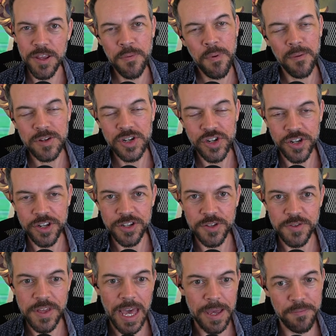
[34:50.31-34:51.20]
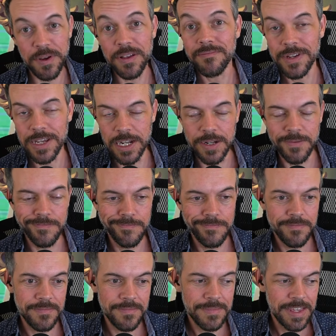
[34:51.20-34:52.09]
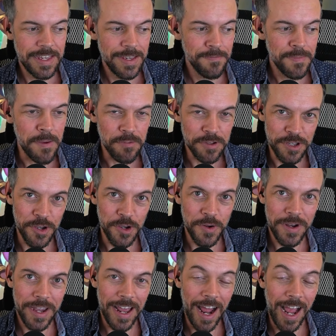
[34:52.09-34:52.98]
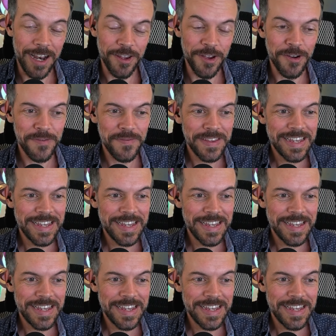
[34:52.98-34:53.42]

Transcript: You probably shouldn't do that, but, you know, people do, and I do.